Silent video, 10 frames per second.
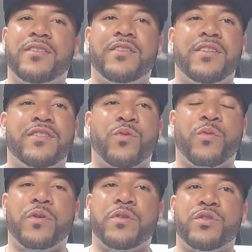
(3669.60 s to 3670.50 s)
is when
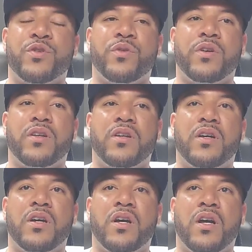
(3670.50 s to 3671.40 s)
we was doing
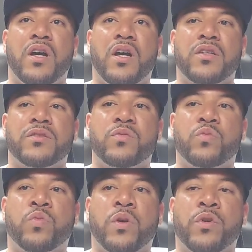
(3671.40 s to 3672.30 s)

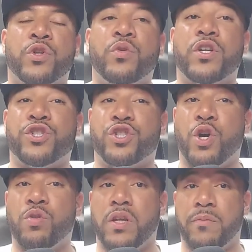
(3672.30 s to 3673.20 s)
we were doing a show
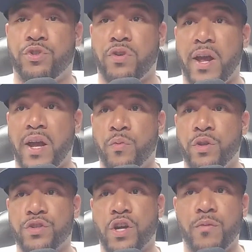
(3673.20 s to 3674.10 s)
lib track. We
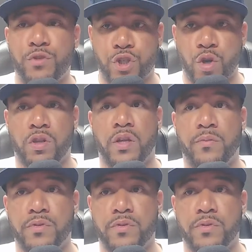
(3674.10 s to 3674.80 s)
used to call them show libs.